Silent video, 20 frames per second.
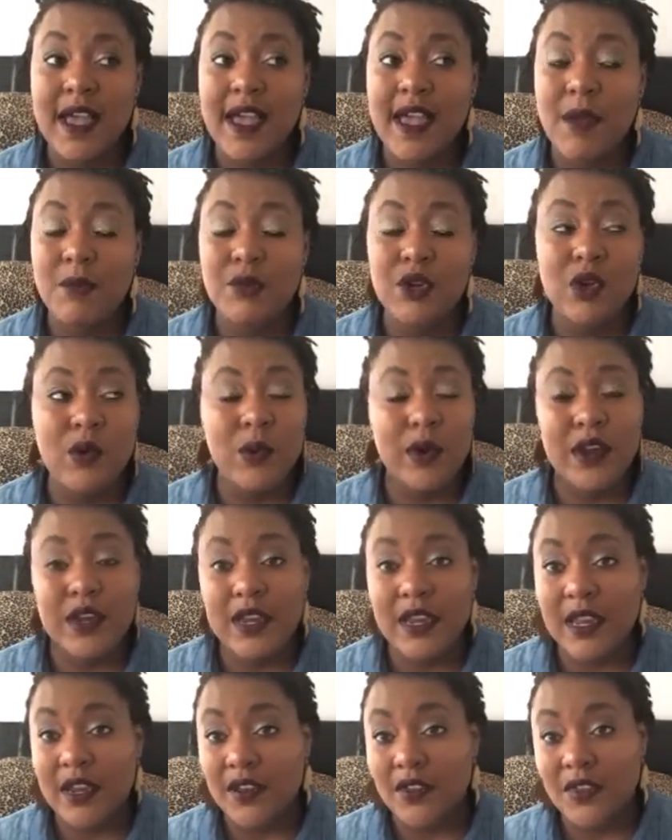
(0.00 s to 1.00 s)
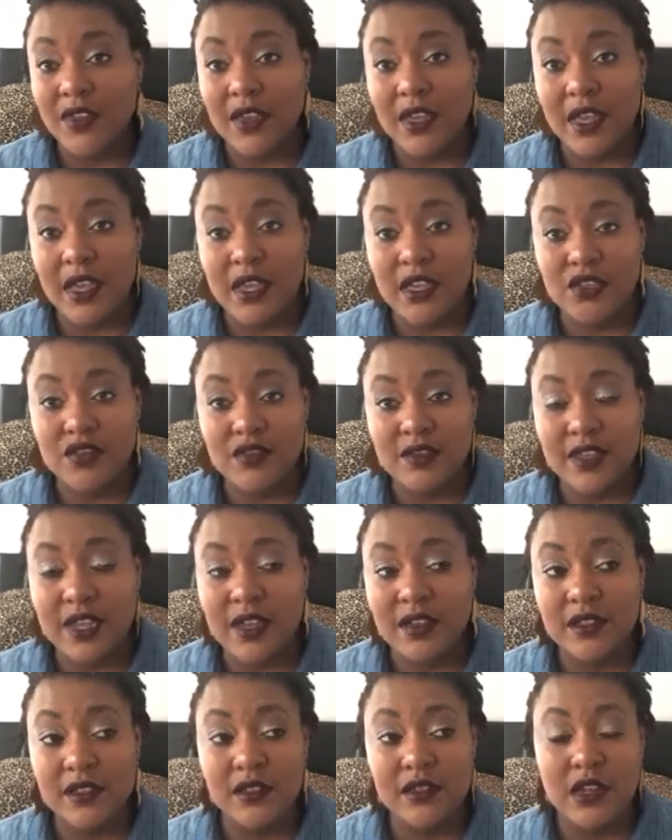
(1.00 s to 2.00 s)
I'm nowhere near the
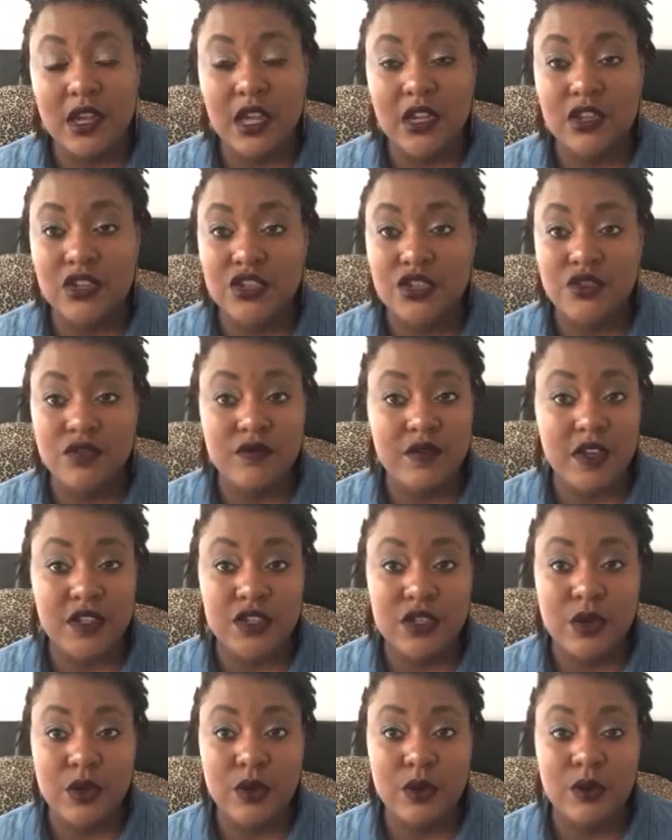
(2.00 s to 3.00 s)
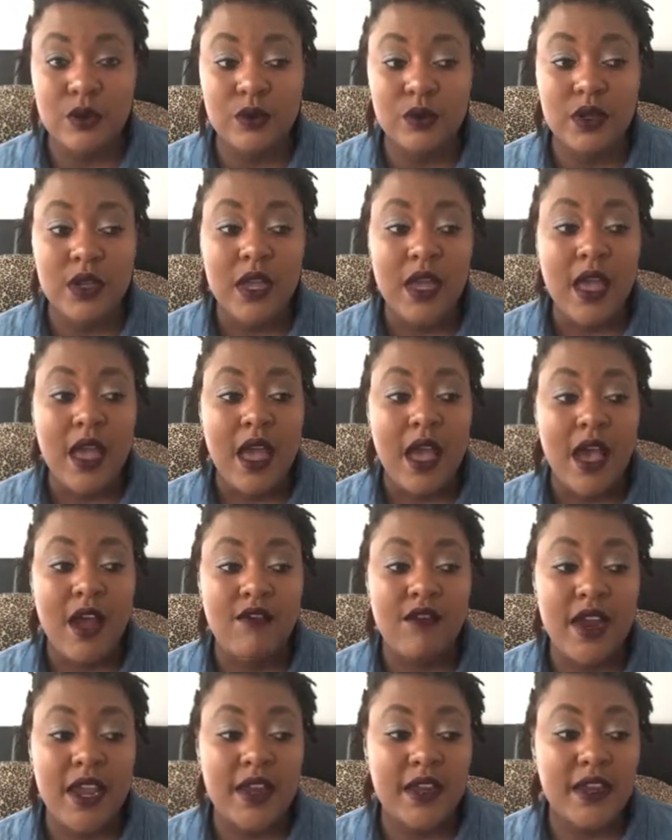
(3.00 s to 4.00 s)
$100,000 threshold.
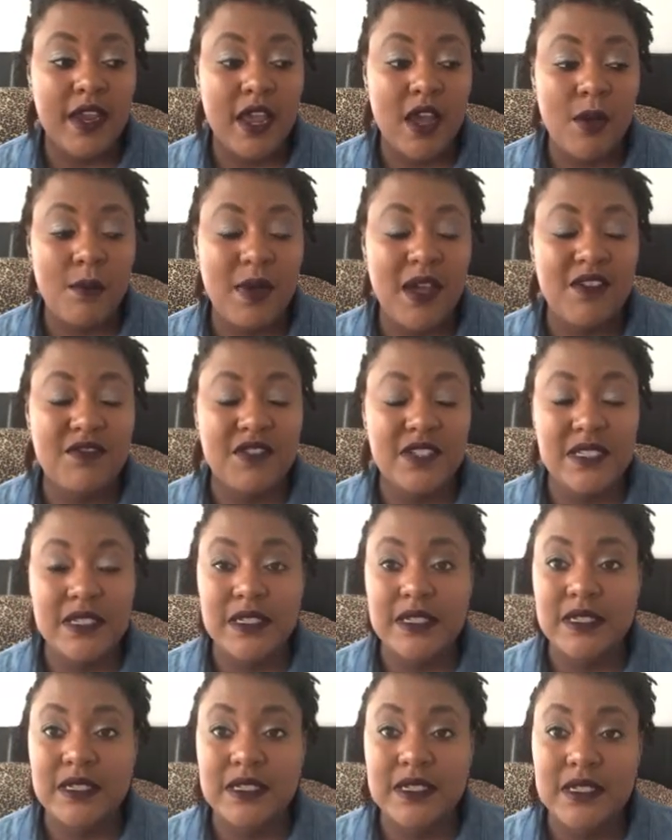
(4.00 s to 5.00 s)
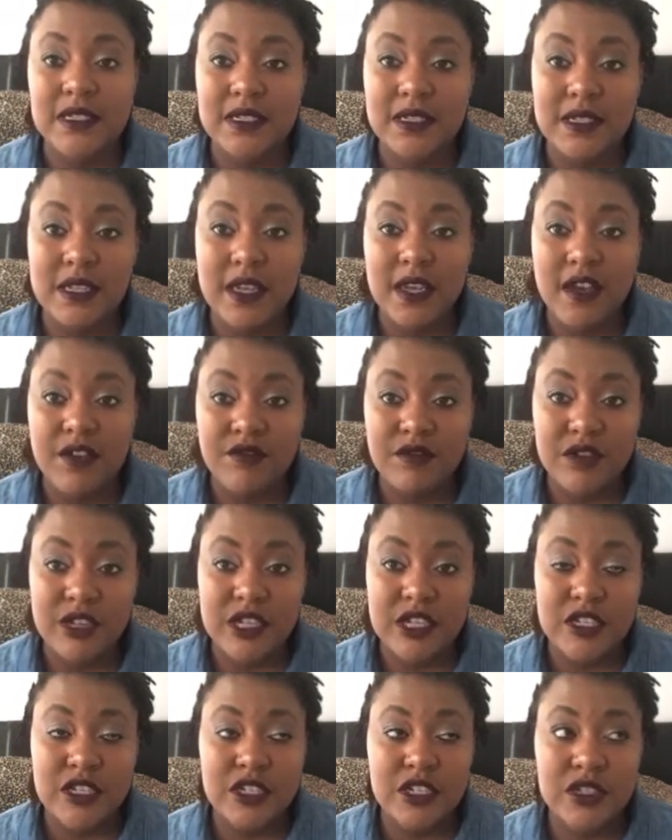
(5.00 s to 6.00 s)
Right now, my fertility
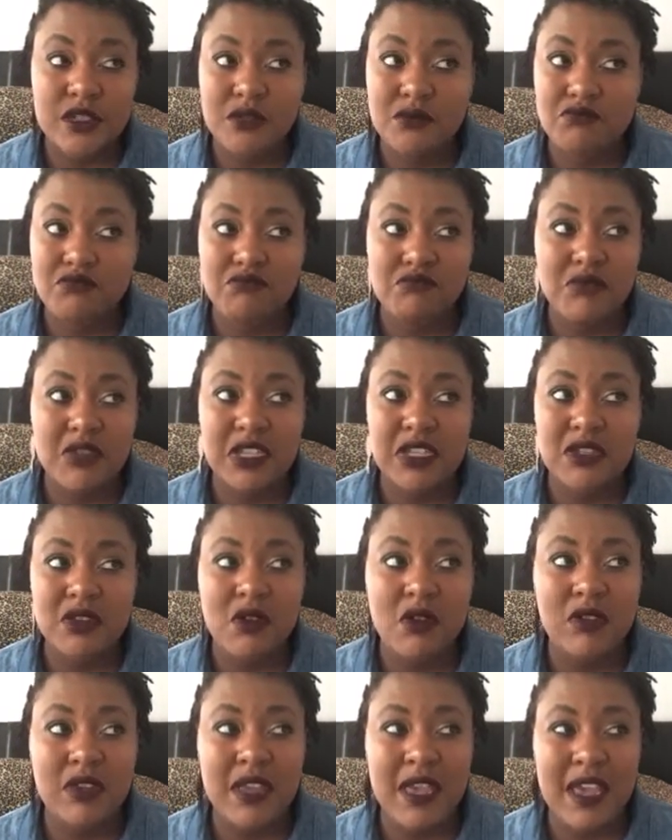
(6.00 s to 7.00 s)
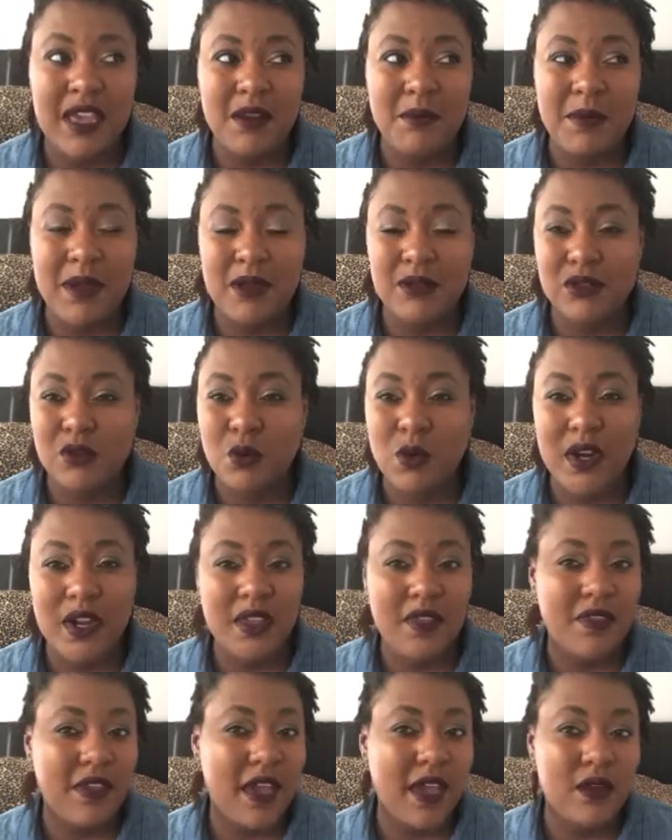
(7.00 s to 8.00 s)
coverage is only at about
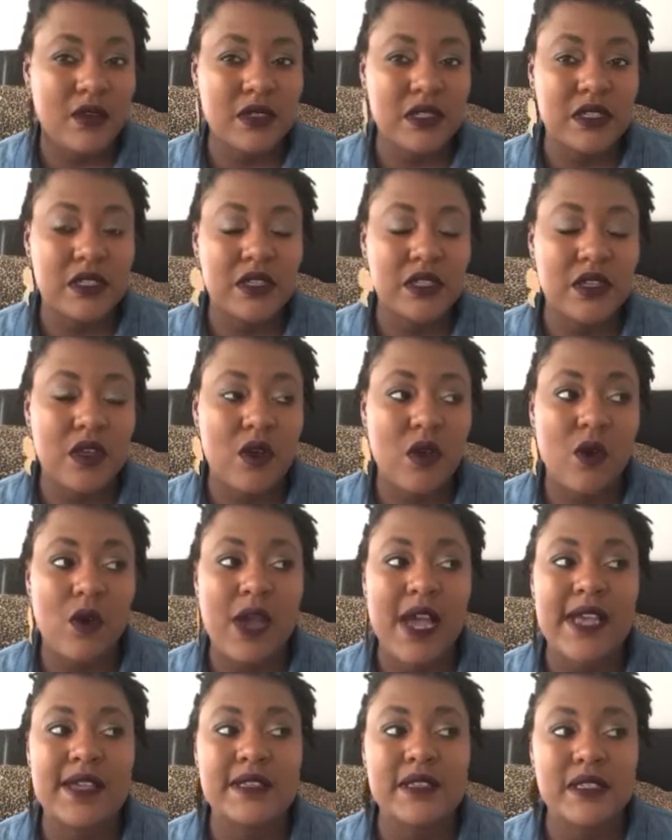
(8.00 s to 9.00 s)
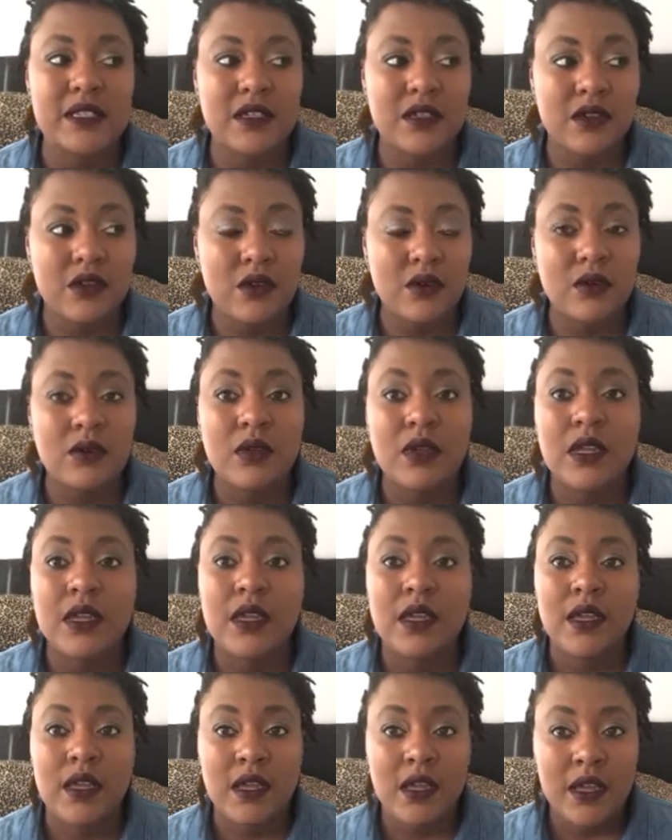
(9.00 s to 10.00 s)
$20,000, so I still
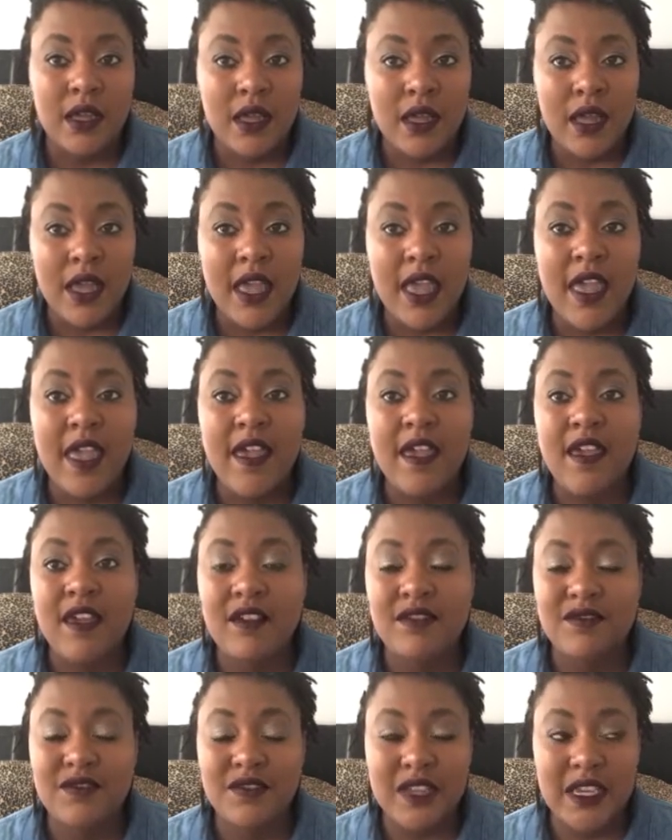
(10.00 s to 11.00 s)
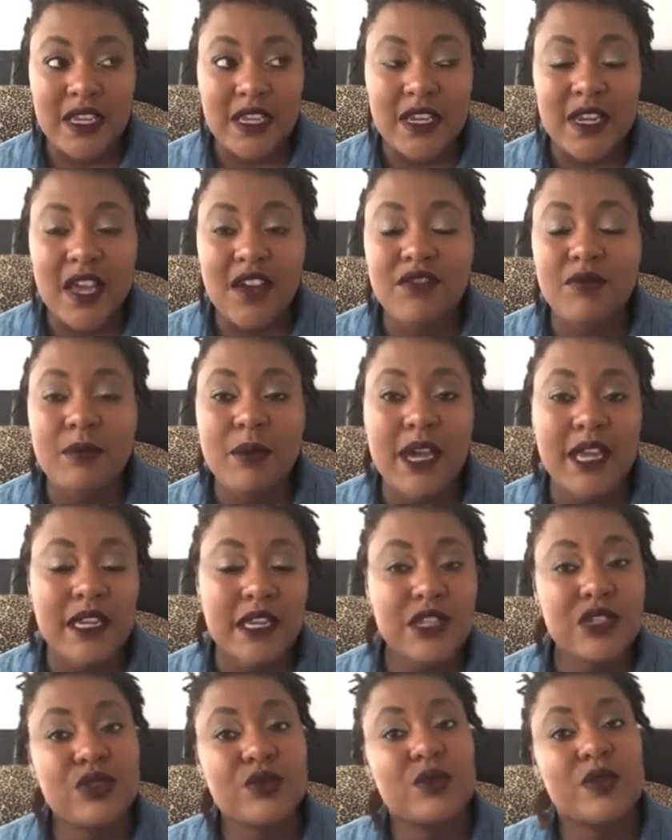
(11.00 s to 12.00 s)
have enough
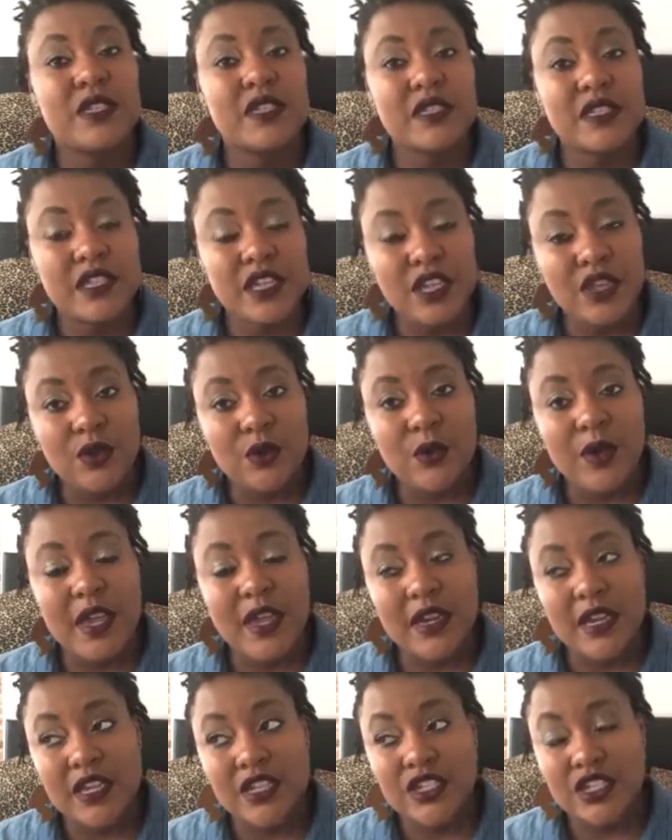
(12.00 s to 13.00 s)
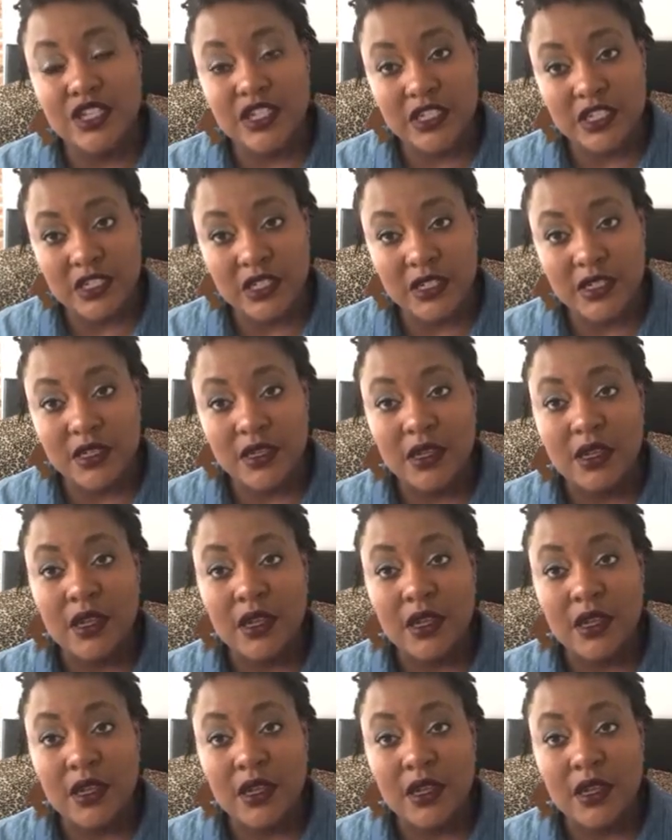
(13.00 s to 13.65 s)
money to continue, and I should.